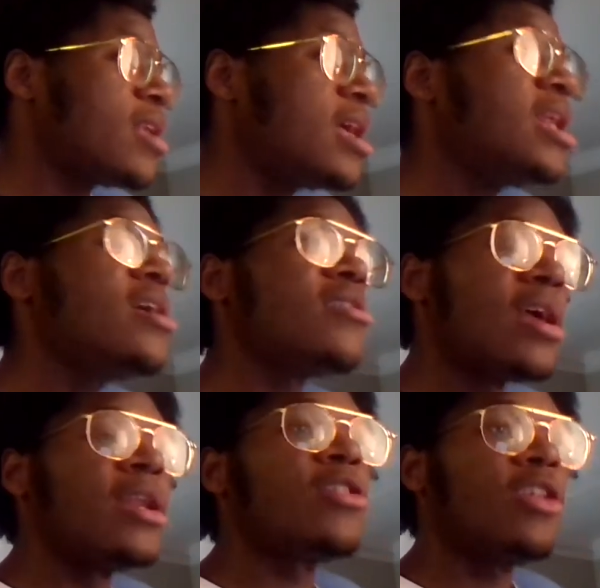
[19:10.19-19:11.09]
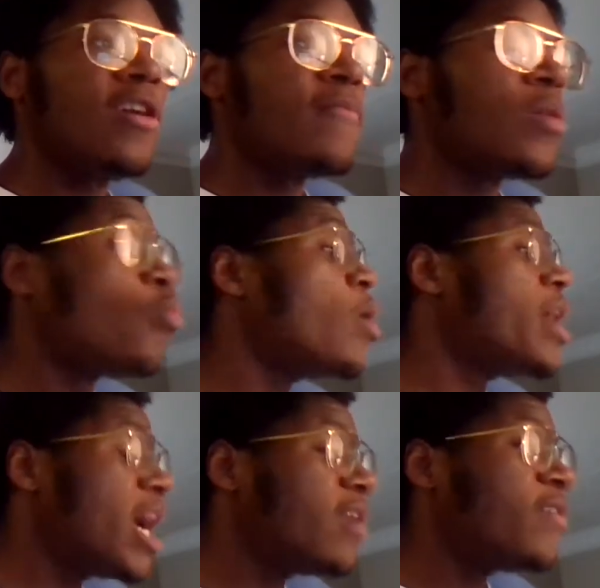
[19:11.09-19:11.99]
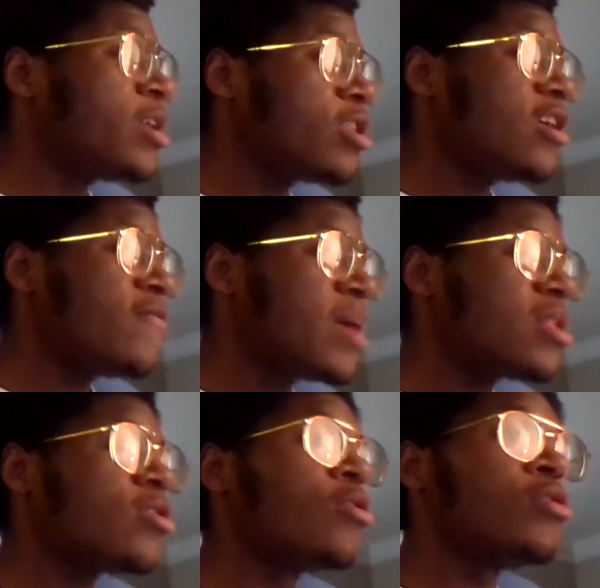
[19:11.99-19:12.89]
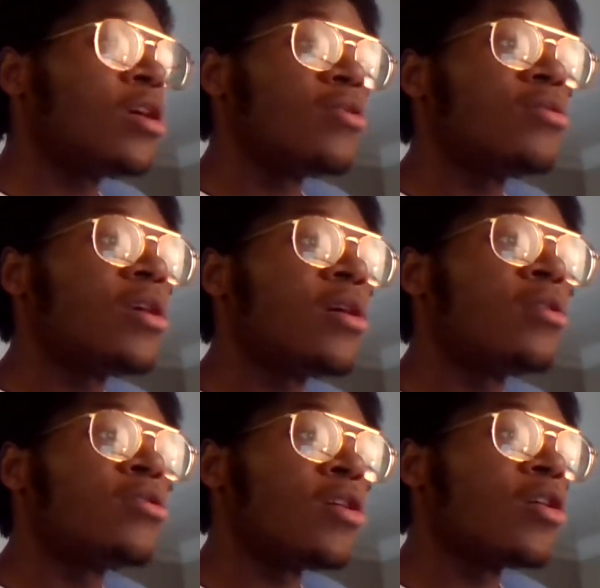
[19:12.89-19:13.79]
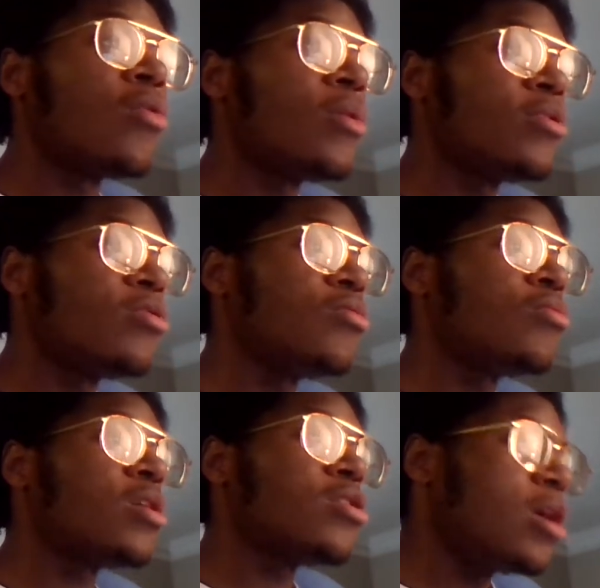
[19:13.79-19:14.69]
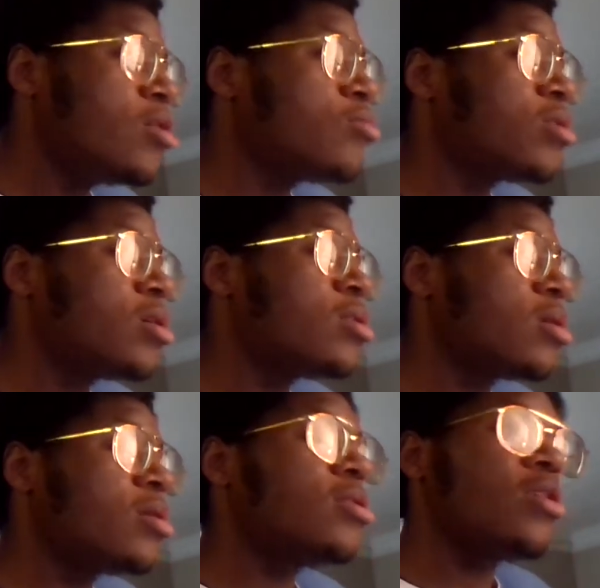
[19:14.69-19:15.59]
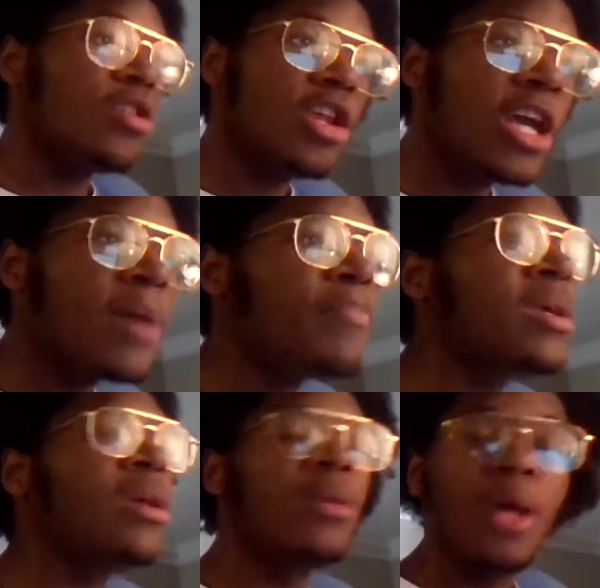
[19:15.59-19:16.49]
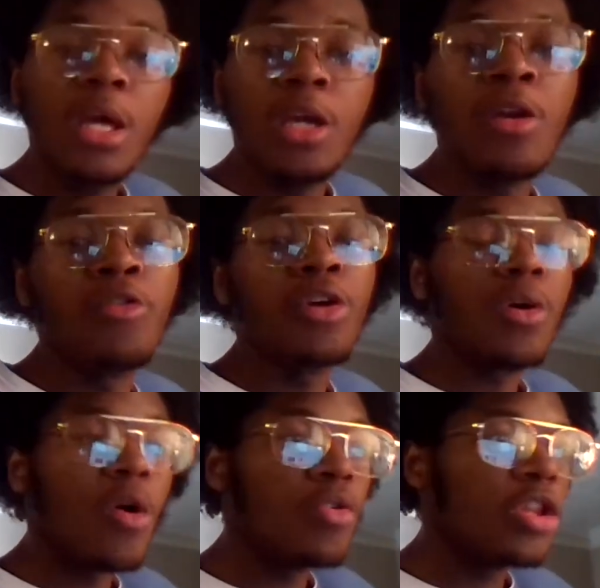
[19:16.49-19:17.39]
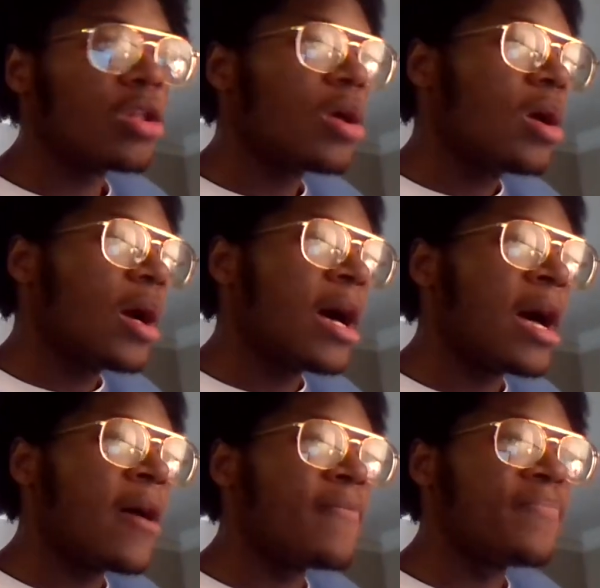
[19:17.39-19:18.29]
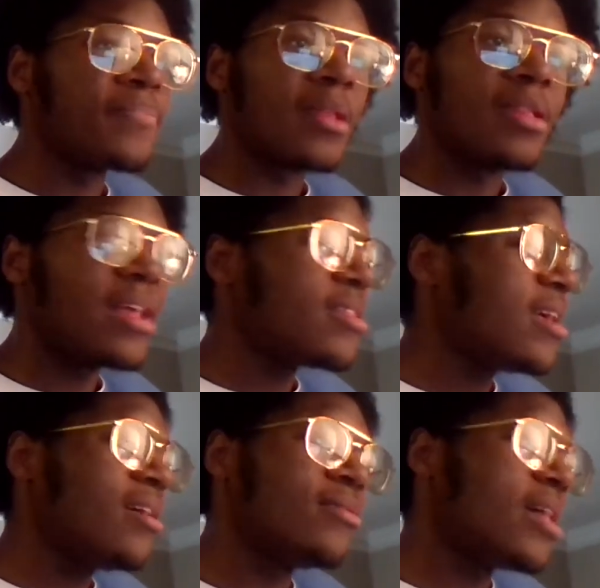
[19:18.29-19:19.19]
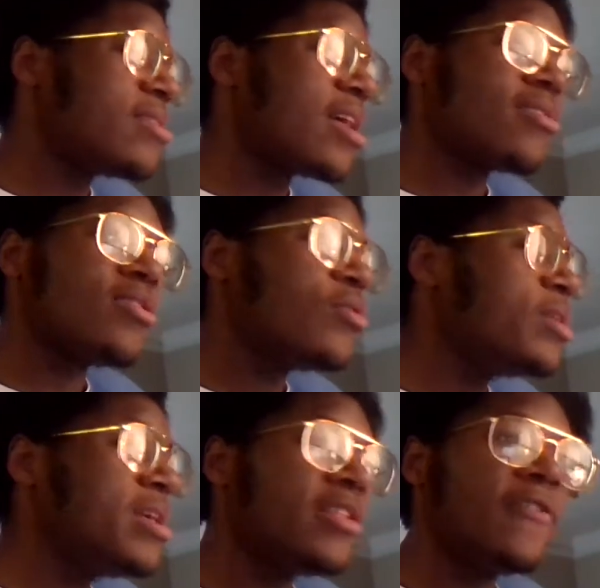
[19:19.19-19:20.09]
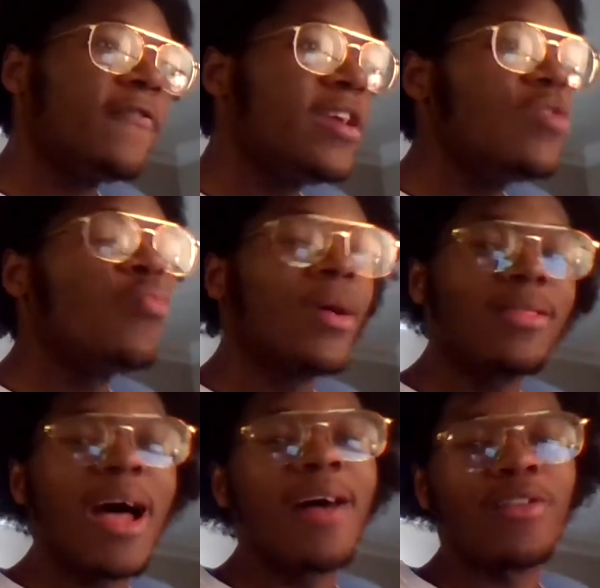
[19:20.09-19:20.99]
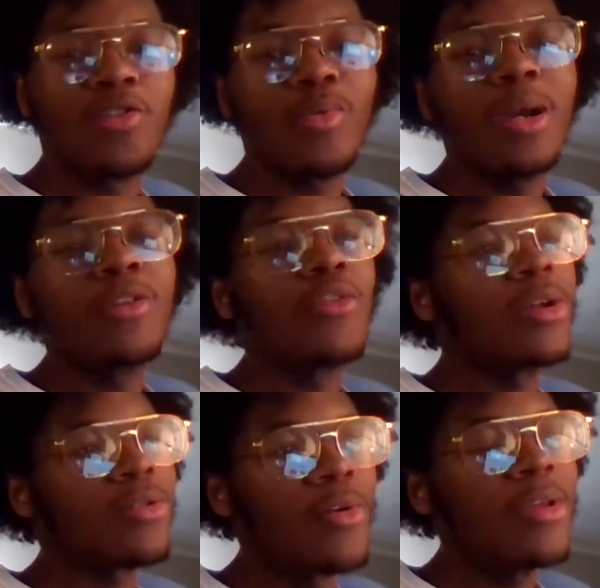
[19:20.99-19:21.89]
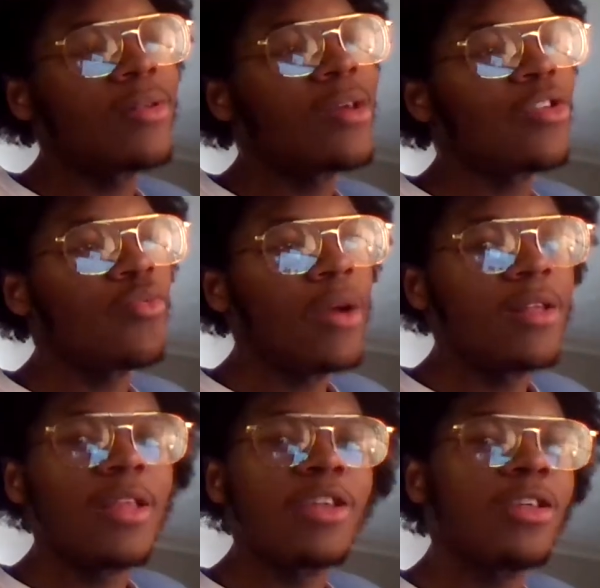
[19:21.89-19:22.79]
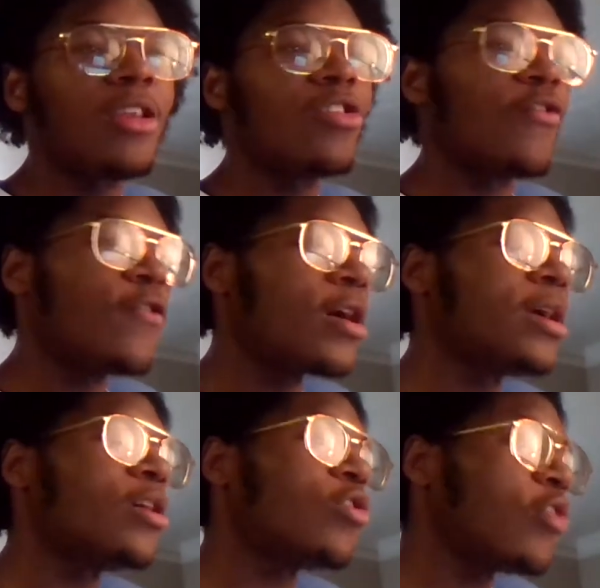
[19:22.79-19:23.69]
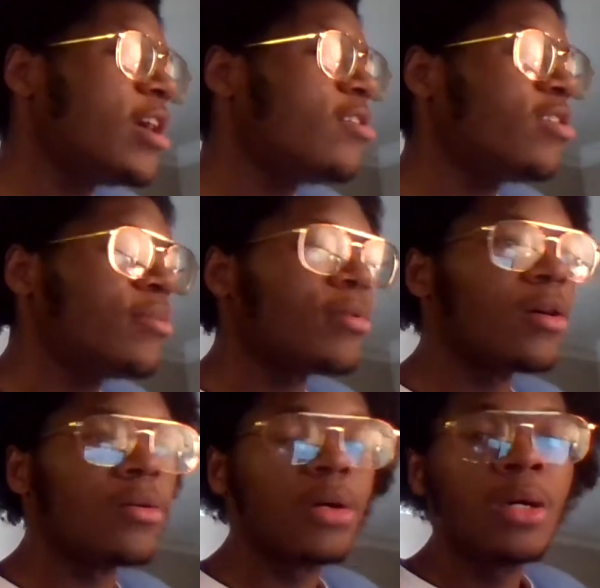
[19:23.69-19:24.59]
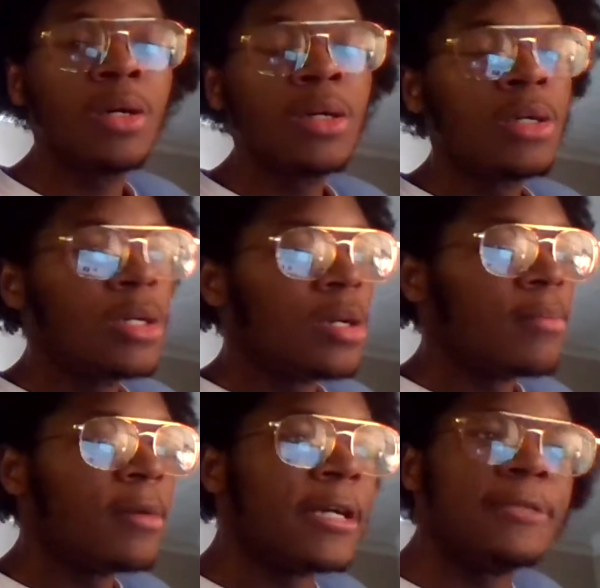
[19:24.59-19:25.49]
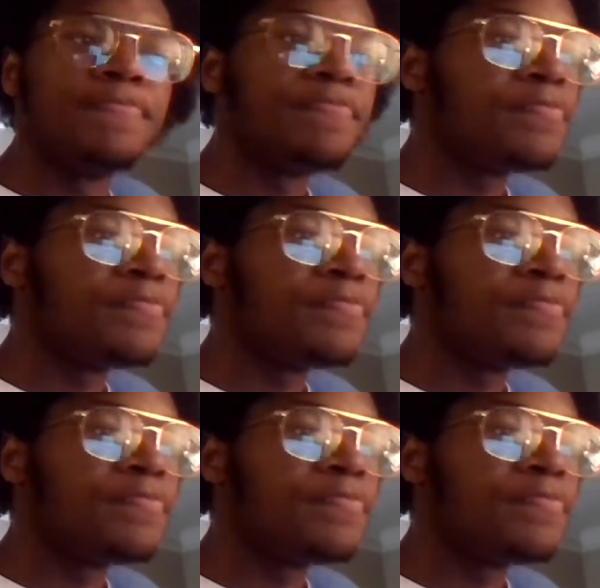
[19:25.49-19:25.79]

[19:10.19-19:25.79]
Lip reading: is an achievement, one hell of an achievement. So they're going to continue to champion, you know, the coach. That's no easy feat. 1,336 wins. That shit is fucking crazy, bro. But